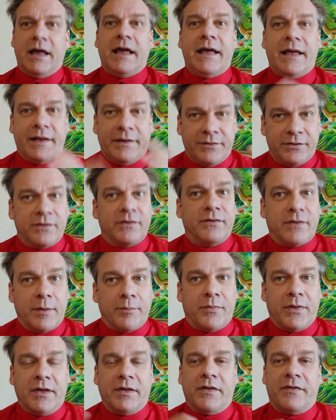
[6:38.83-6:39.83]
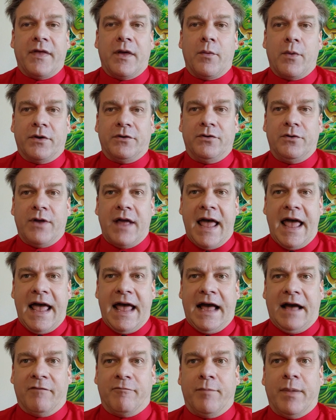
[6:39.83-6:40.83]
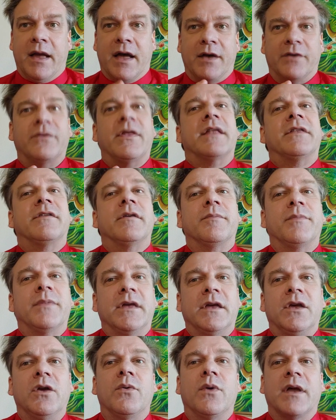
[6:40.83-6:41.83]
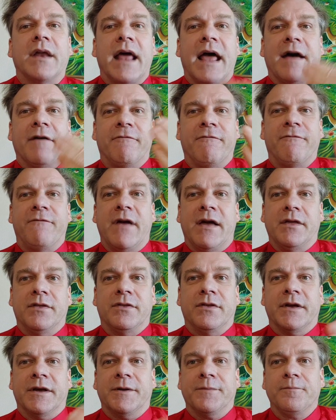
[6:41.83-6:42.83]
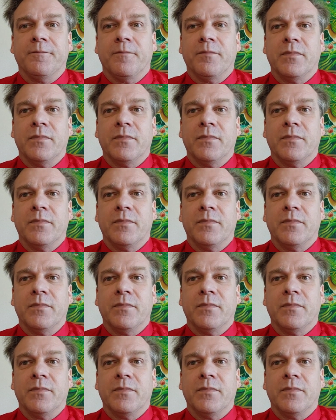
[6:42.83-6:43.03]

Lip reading: is something that they want you to have because that's something you can have faith in.